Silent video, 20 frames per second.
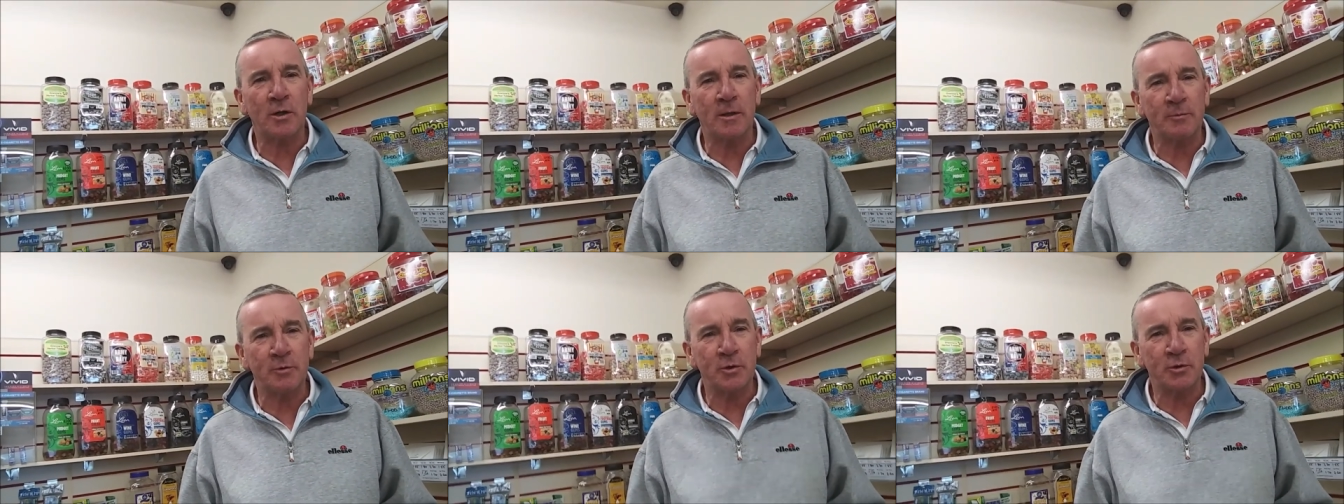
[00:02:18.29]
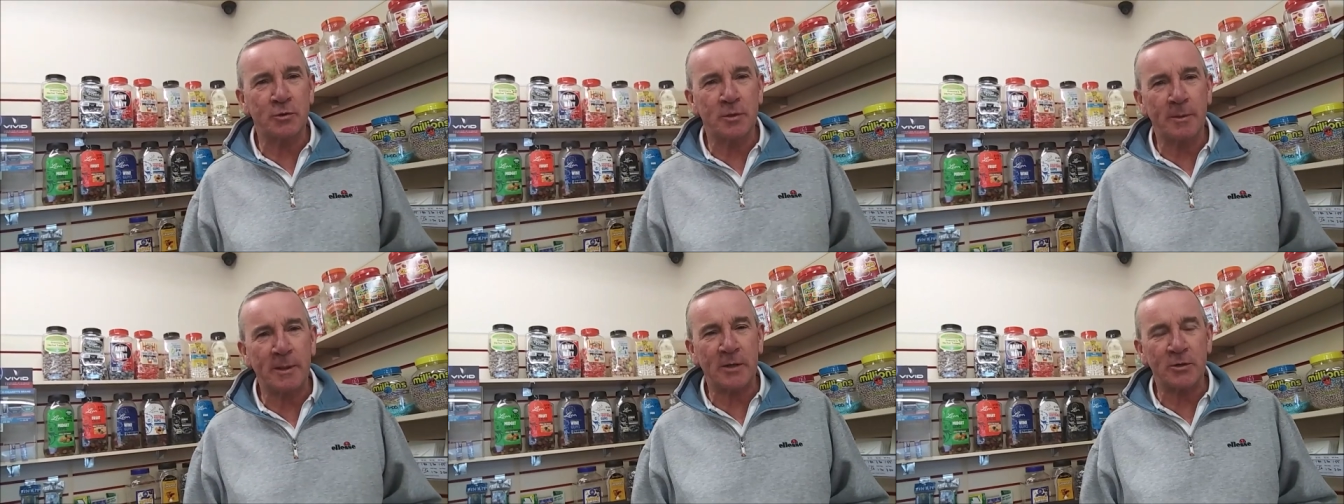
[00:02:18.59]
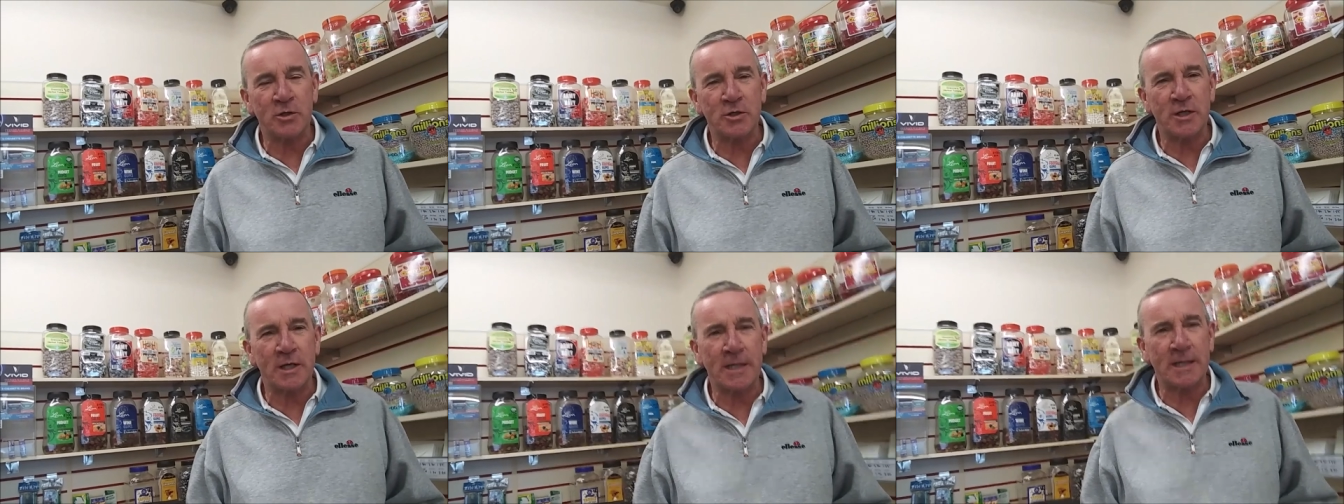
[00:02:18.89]
I'm just
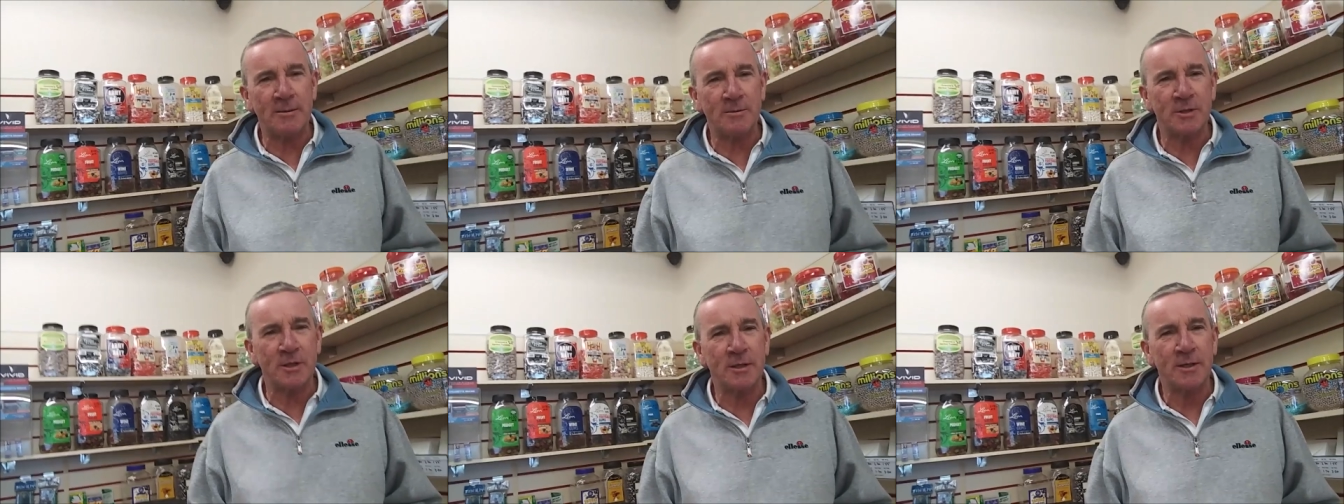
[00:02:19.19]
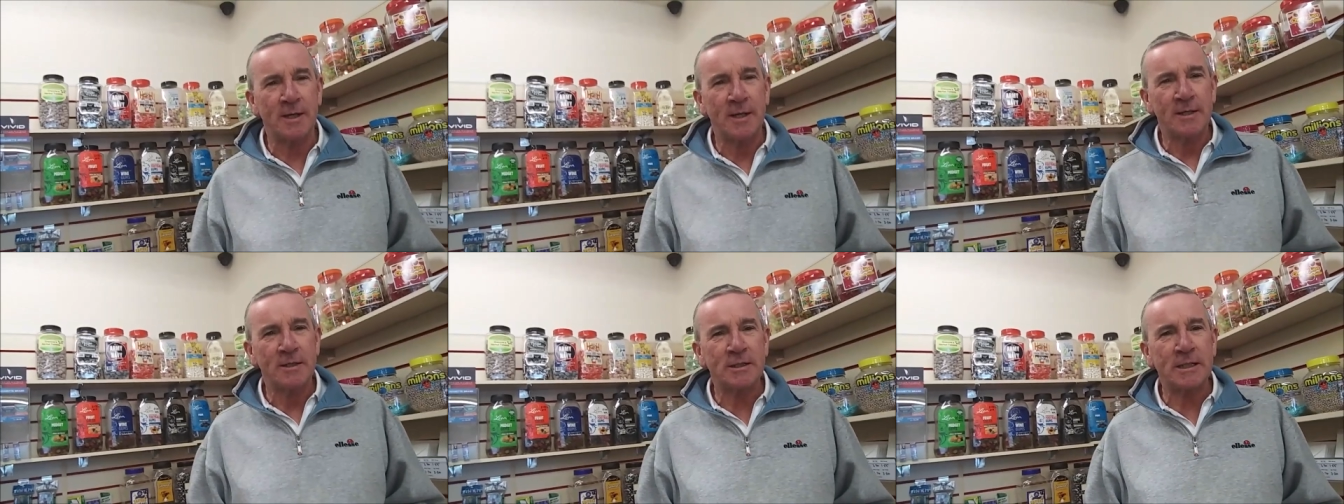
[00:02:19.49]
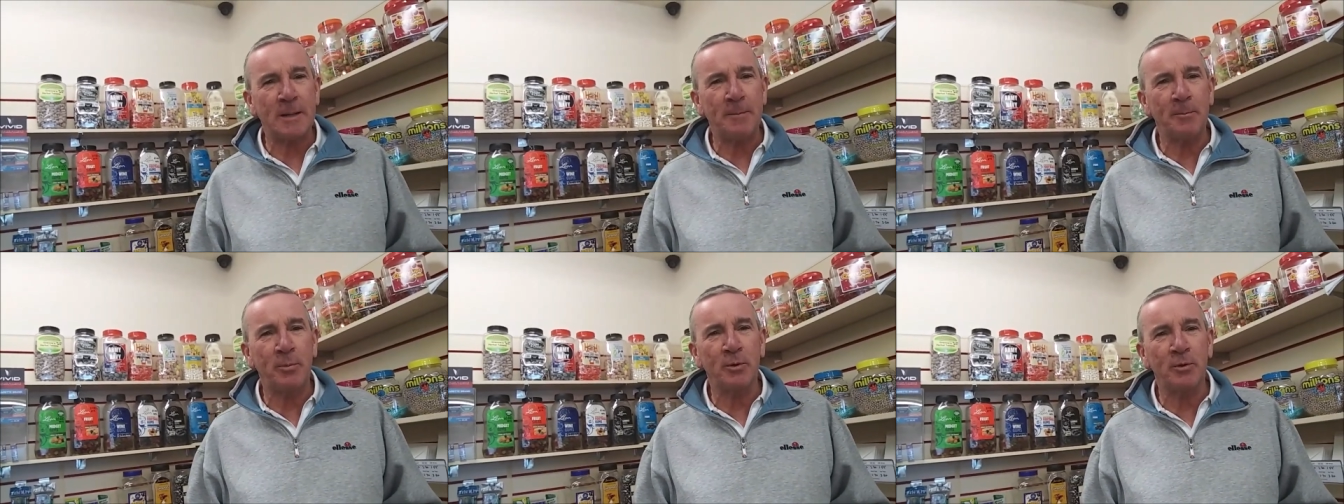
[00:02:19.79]
about to take him to
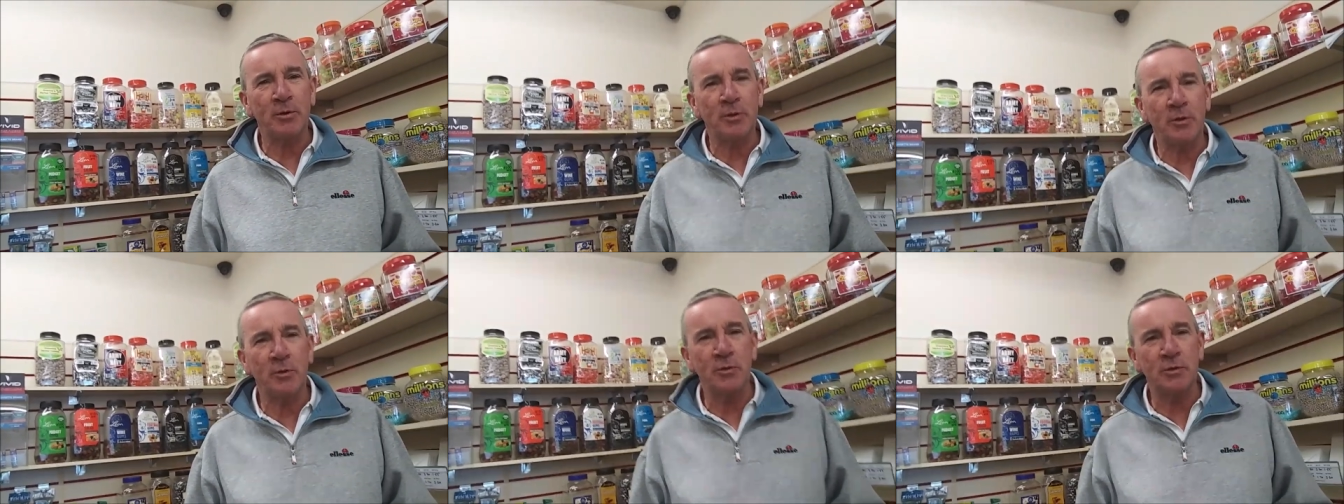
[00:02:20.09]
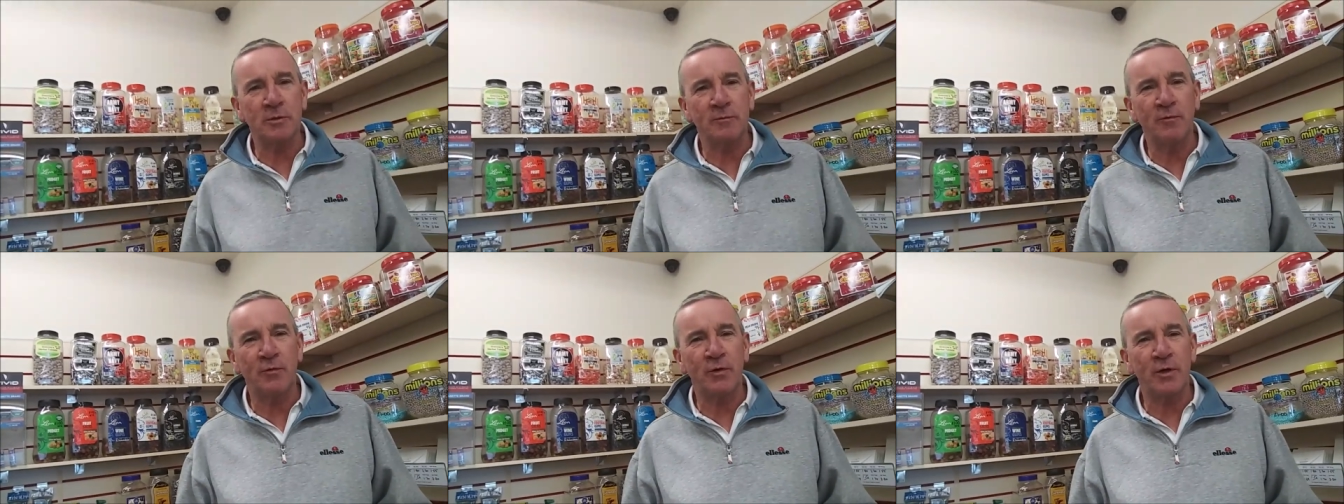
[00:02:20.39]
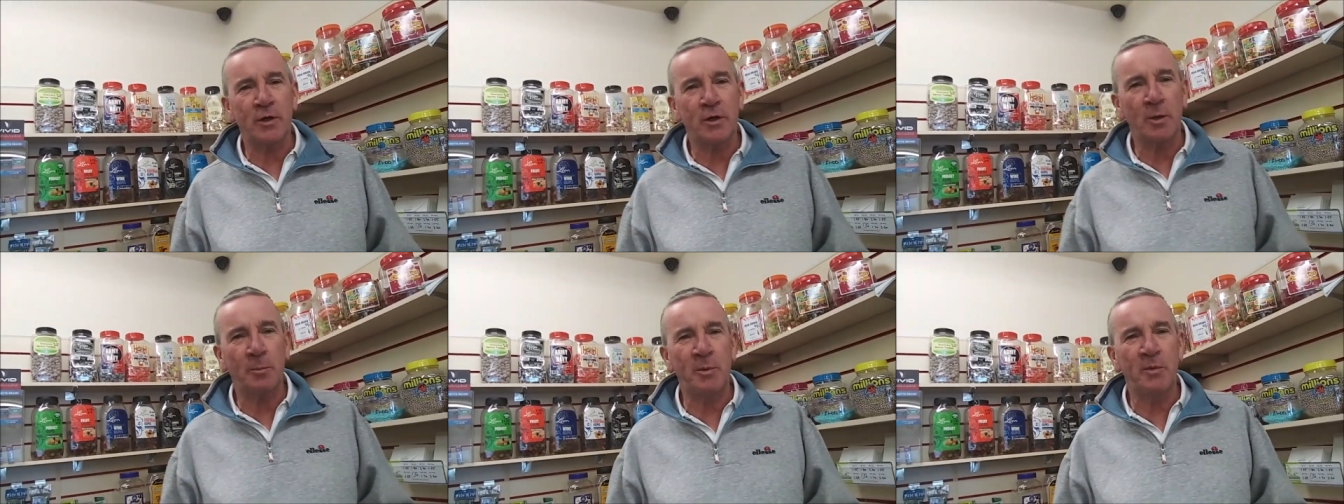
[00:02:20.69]
Temple Newsam for
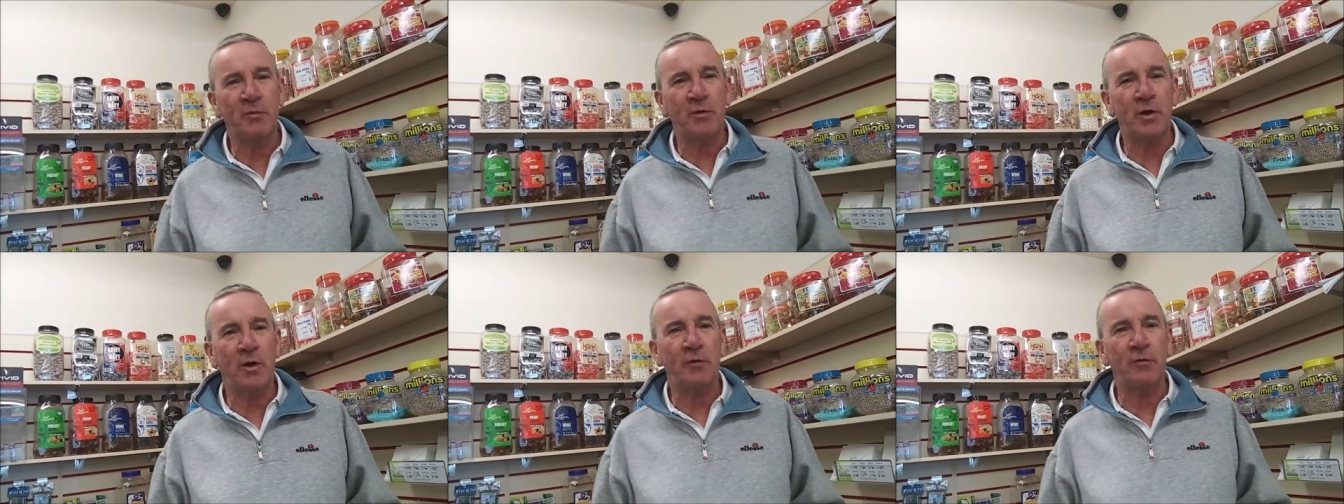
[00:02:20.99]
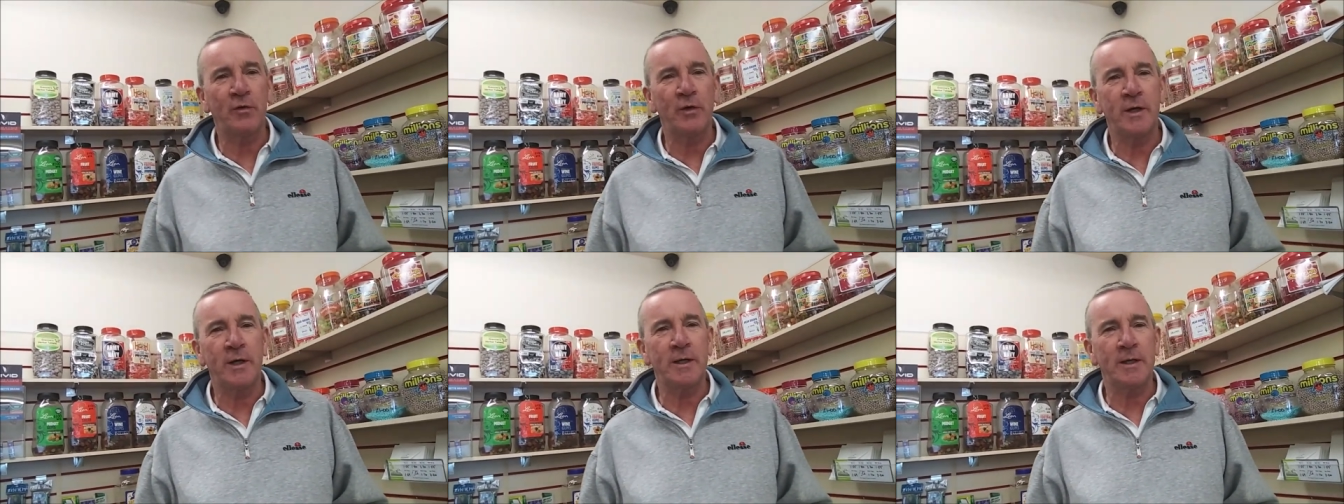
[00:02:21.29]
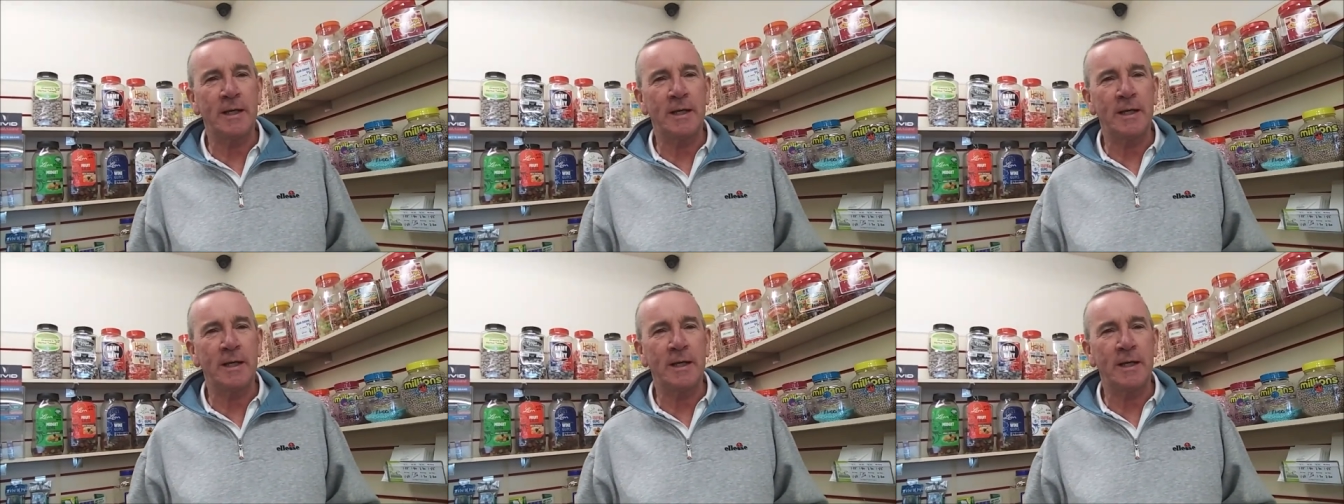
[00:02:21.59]
a cup of coffee.